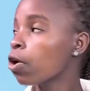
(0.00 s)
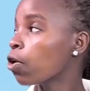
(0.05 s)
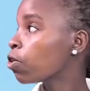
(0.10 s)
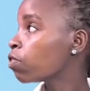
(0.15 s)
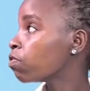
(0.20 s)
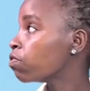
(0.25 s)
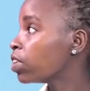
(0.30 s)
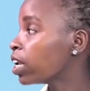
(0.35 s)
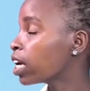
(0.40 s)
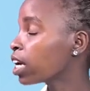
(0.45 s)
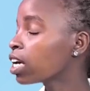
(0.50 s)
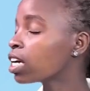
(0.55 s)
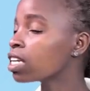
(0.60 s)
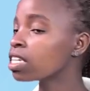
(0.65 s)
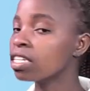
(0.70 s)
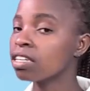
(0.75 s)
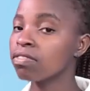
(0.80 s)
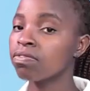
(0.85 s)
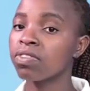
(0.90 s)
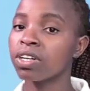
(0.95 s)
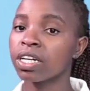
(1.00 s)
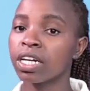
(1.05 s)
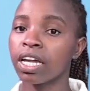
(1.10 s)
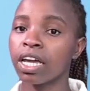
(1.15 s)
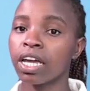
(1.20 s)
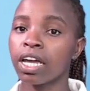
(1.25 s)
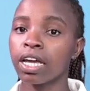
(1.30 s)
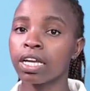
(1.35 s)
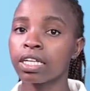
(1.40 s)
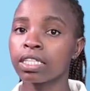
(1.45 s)
of negative
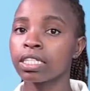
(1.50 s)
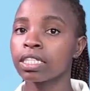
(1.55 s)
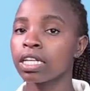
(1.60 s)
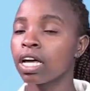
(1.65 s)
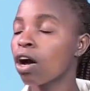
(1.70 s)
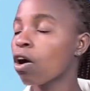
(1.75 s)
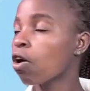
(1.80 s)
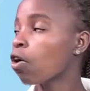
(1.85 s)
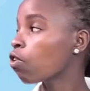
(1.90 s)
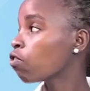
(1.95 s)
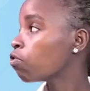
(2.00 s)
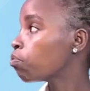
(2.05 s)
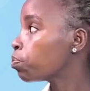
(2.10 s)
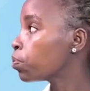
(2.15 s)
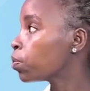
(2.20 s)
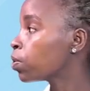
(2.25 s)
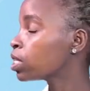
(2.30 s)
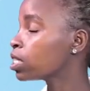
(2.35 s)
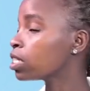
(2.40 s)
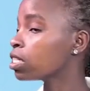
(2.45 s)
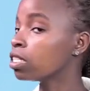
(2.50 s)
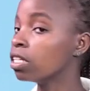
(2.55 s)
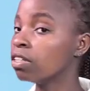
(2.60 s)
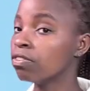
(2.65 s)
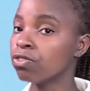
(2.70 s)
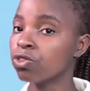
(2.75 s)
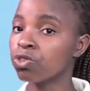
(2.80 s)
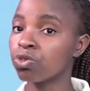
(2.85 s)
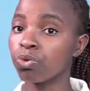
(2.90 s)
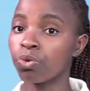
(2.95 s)
3x, of
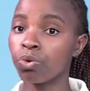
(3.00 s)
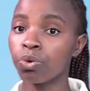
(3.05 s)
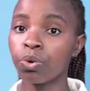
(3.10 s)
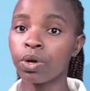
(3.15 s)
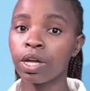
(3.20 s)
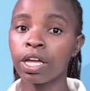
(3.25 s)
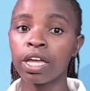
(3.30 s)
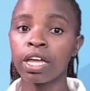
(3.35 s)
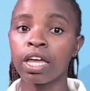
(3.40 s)
positive 2,